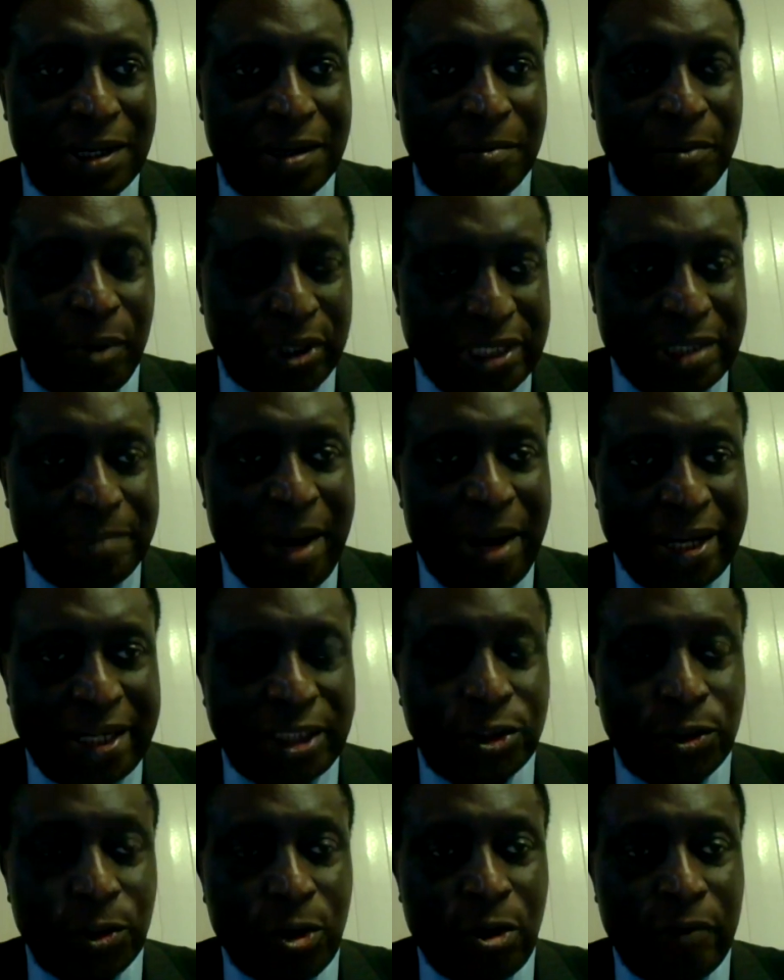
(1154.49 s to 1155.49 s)
But he
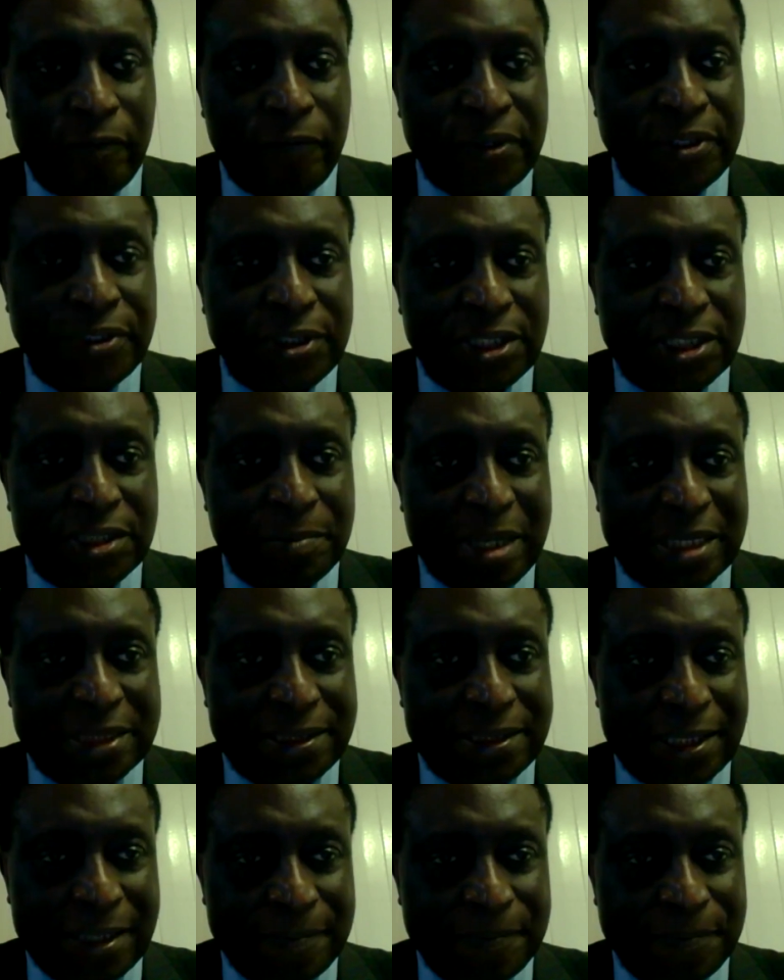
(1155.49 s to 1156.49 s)
managed to convince his
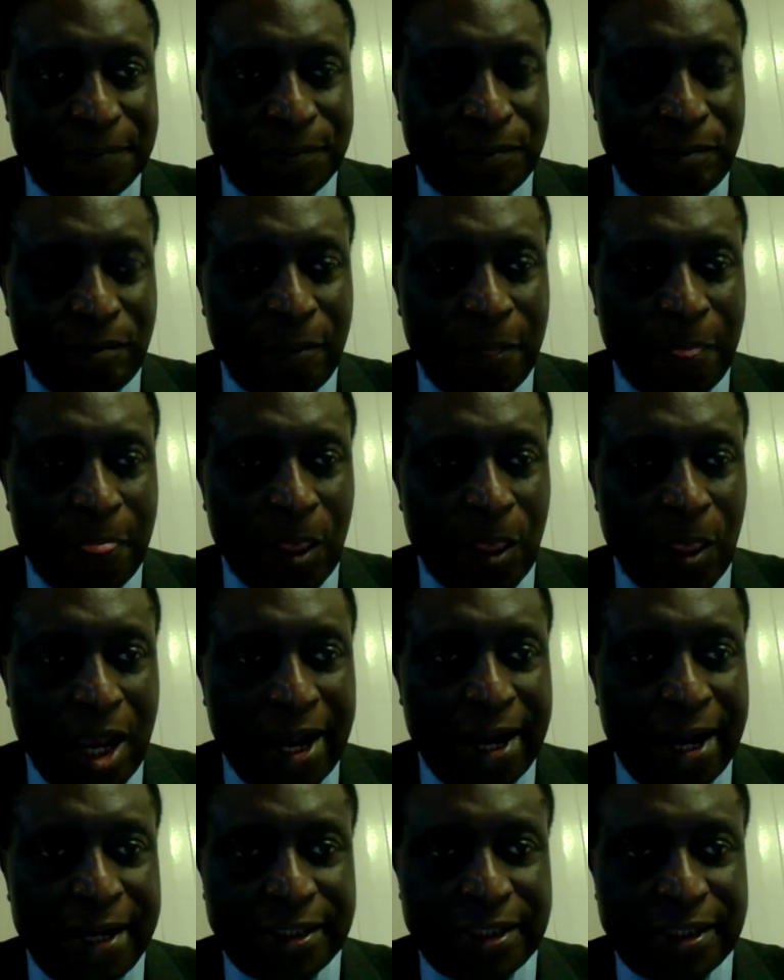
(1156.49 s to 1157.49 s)
master,
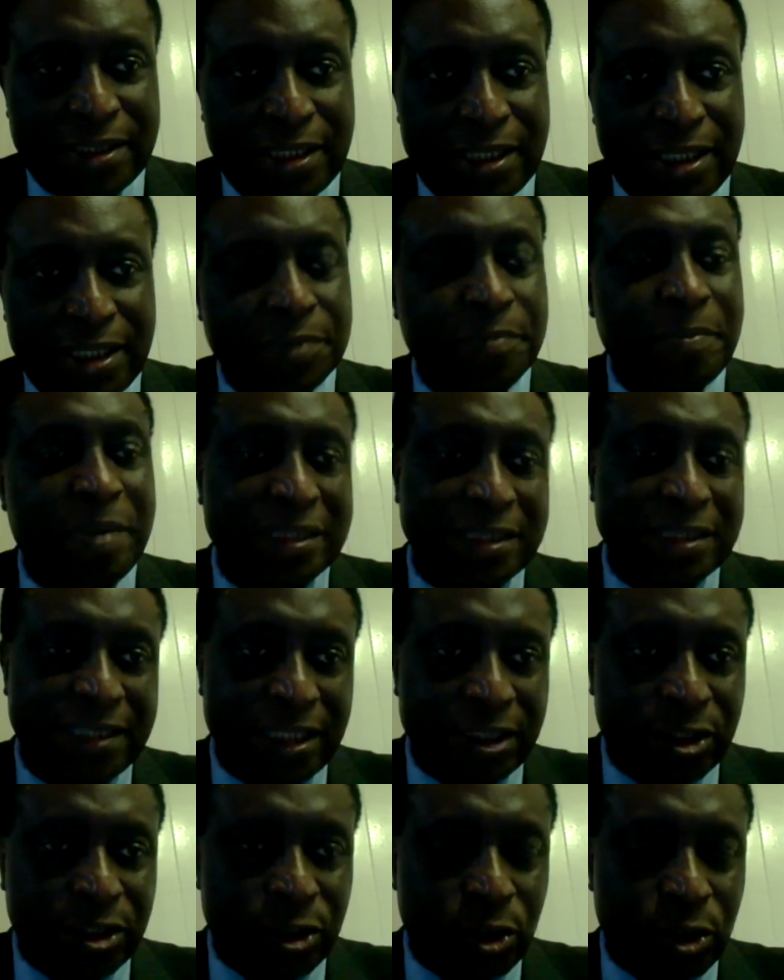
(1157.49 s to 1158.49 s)
and his master
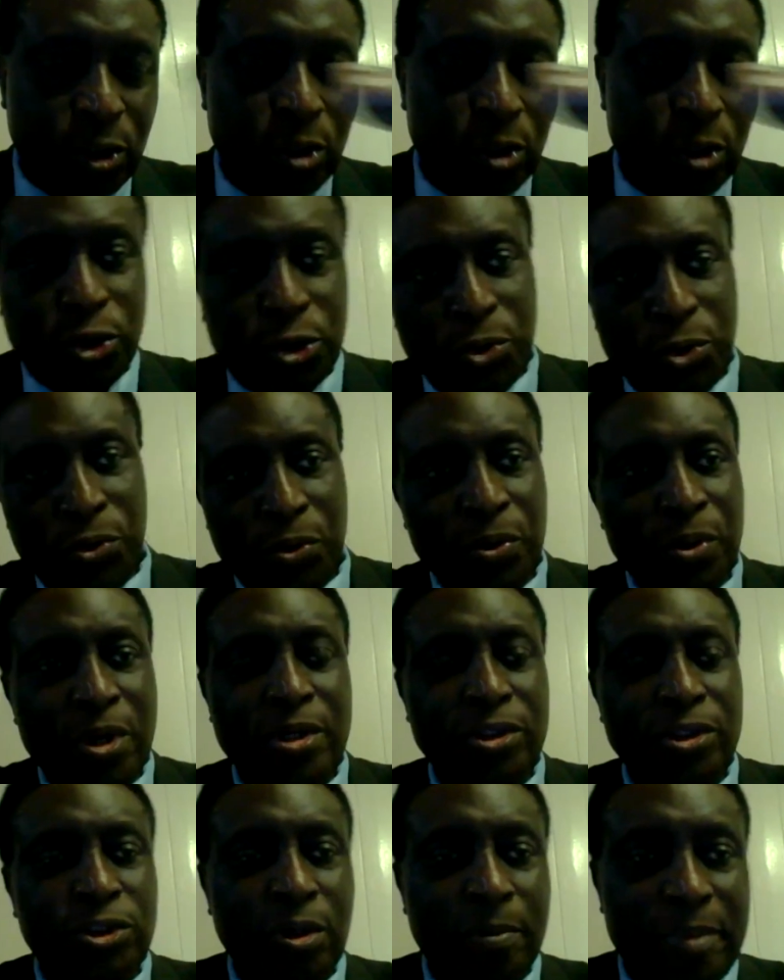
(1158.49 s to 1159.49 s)
talked to
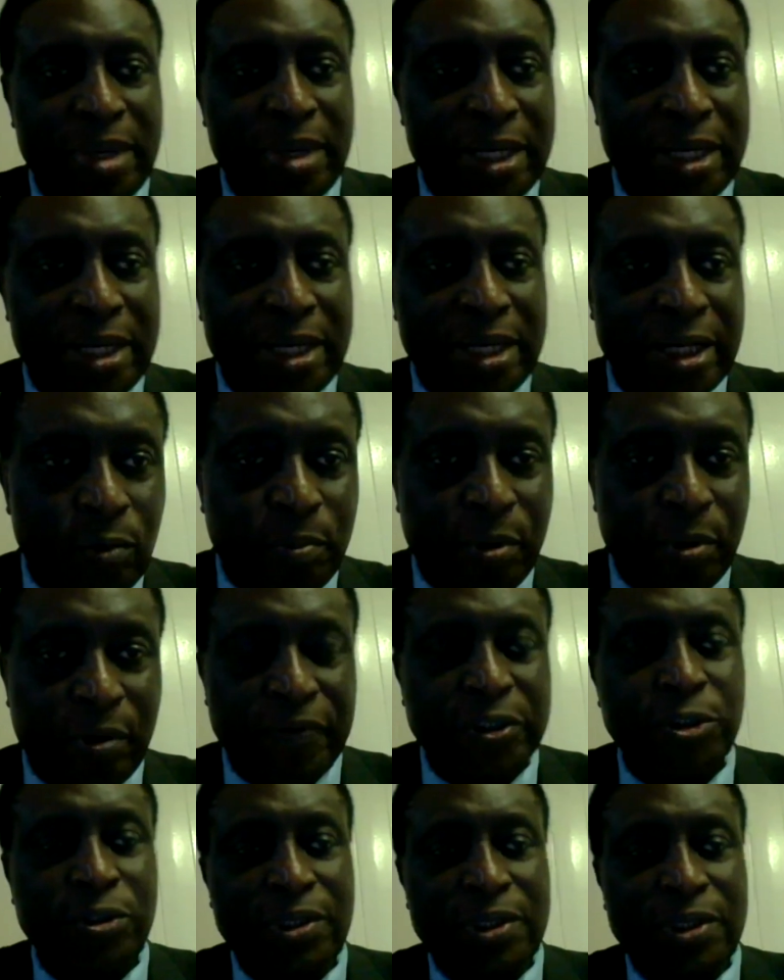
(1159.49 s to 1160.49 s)
some medical
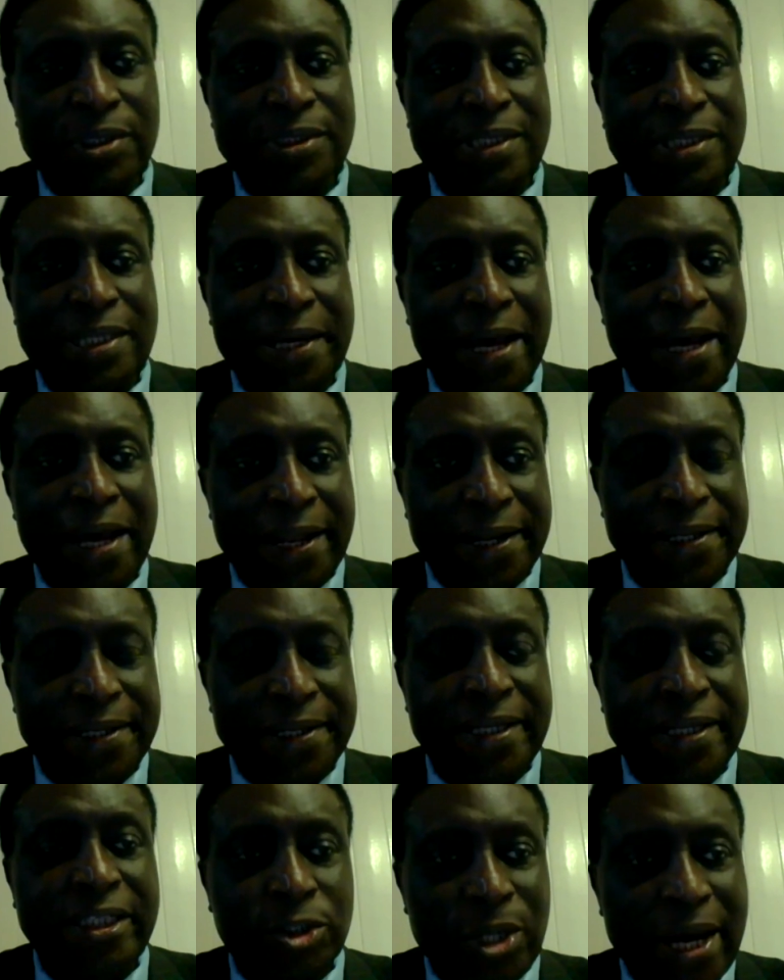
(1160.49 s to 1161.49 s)
professionals there, and they
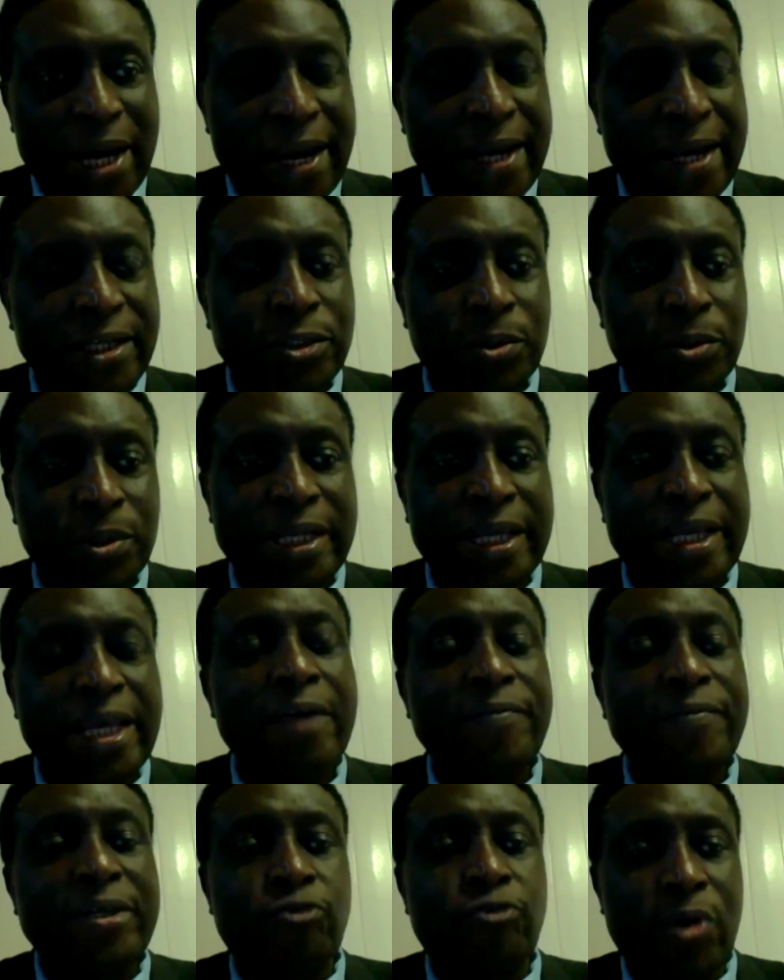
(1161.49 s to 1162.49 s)
gave
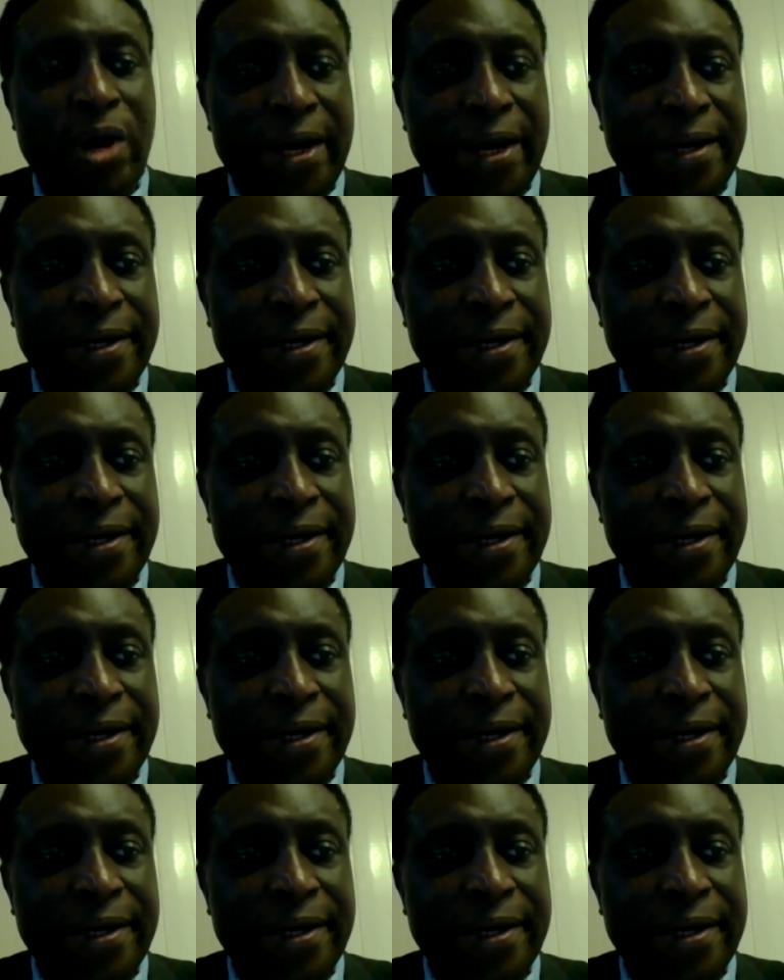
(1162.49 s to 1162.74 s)
it a try.